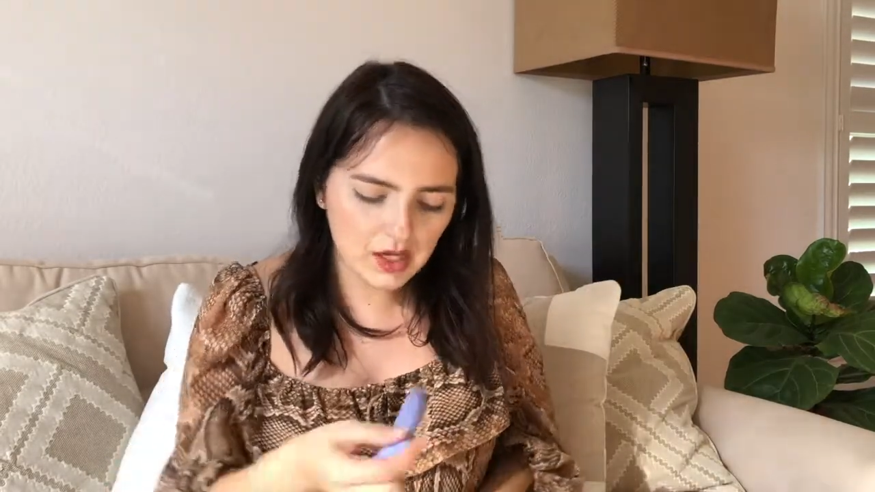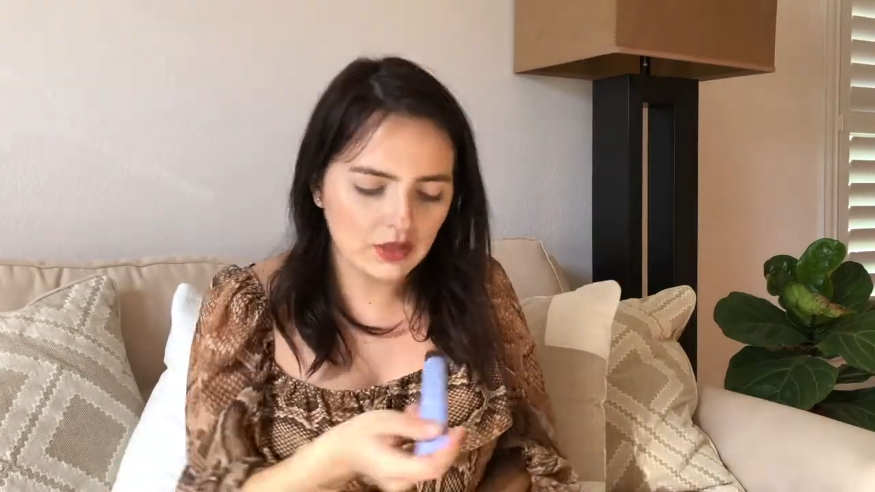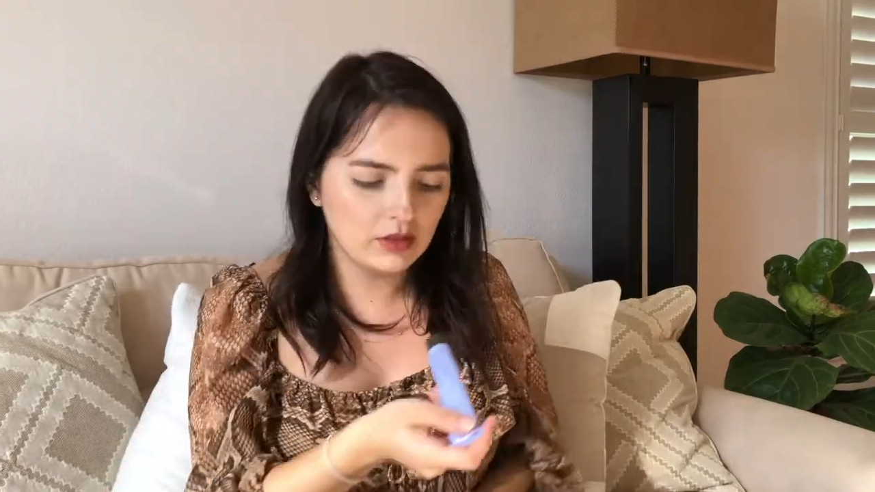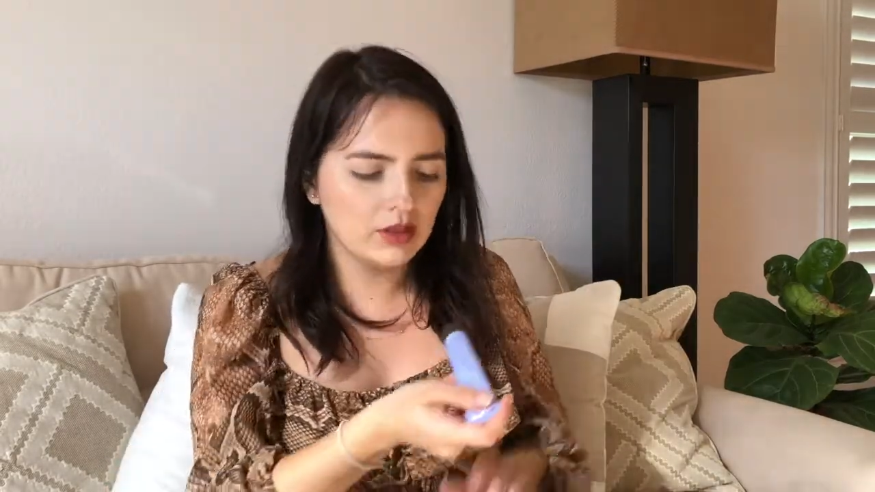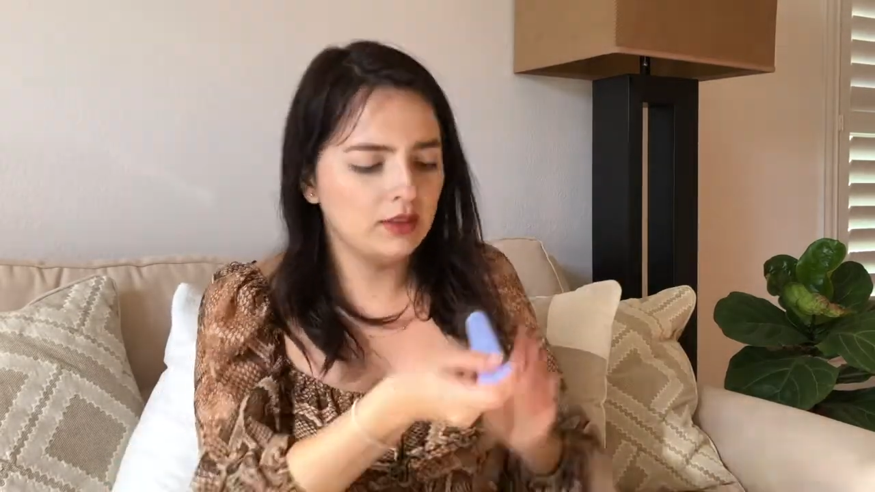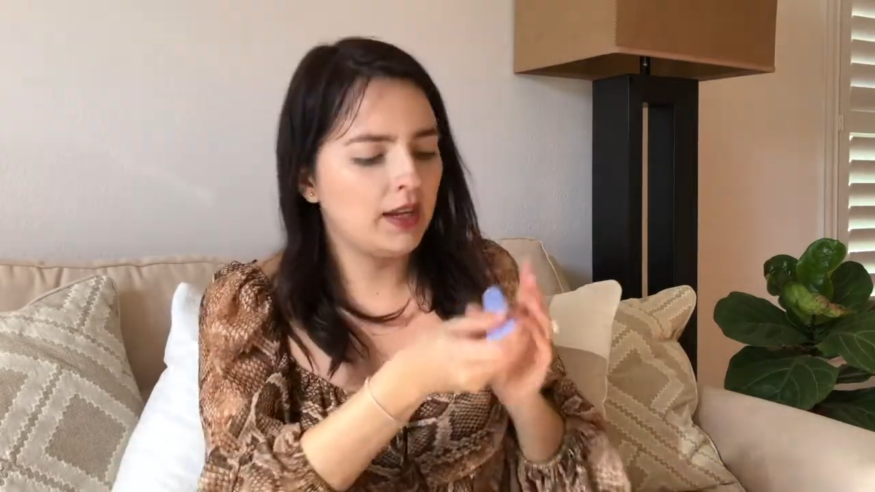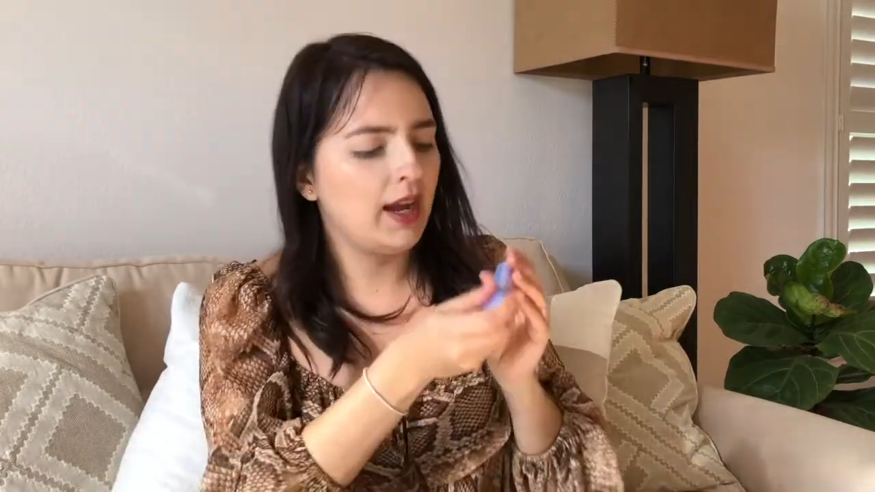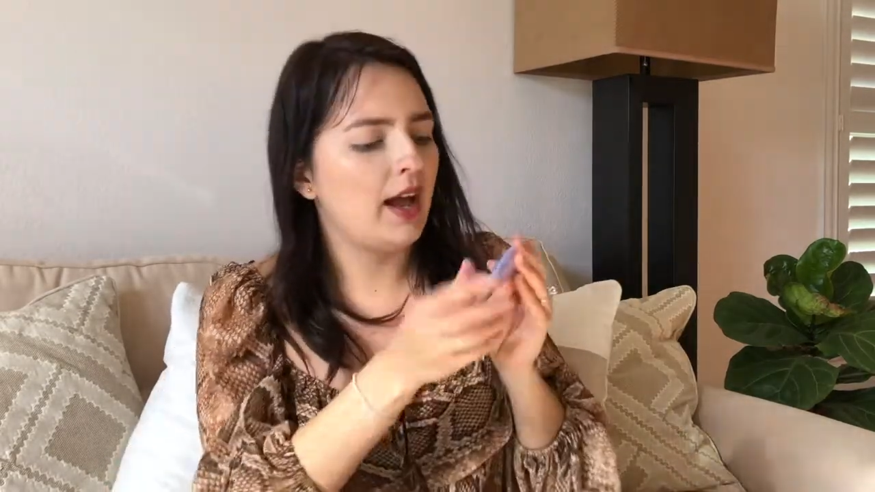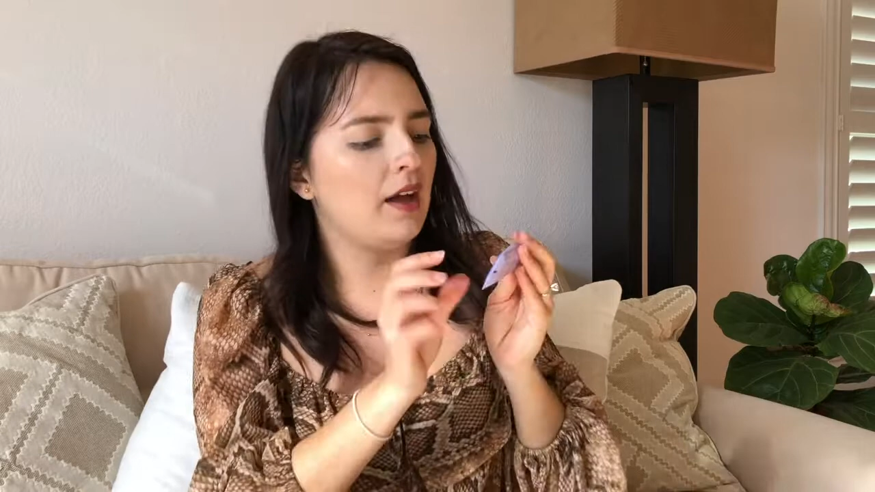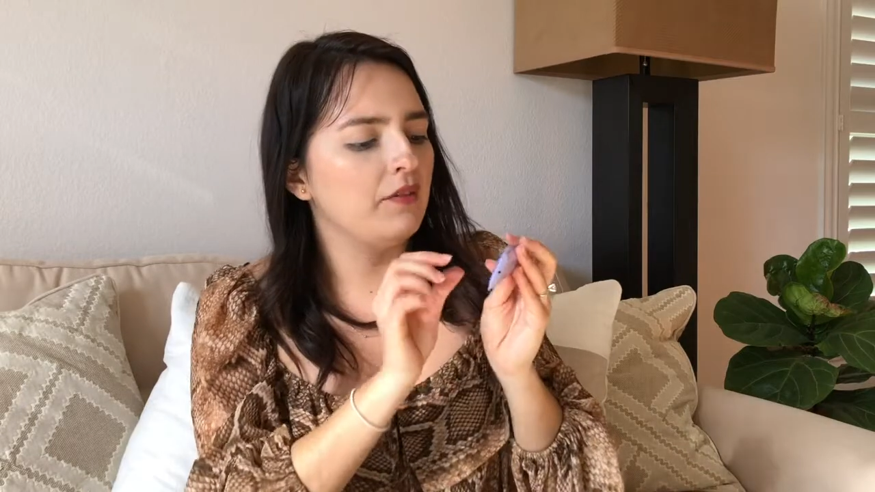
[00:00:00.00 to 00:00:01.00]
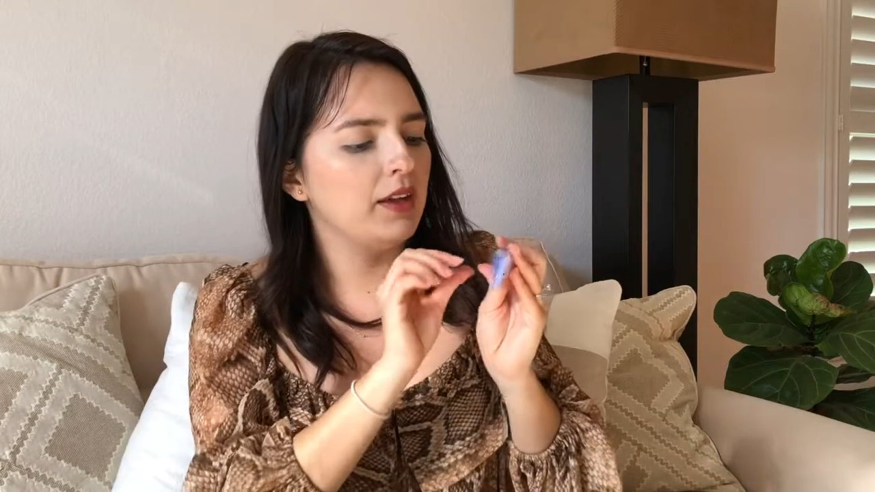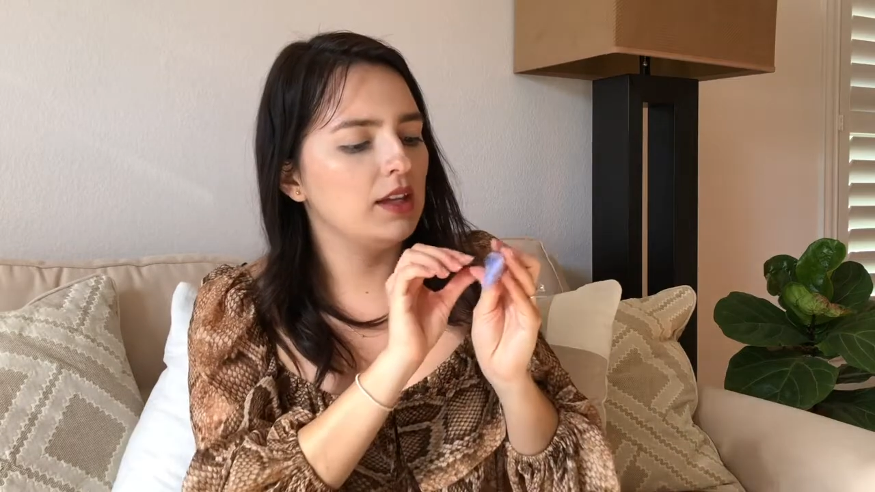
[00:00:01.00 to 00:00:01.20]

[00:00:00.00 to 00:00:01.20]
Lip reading: other thing that I have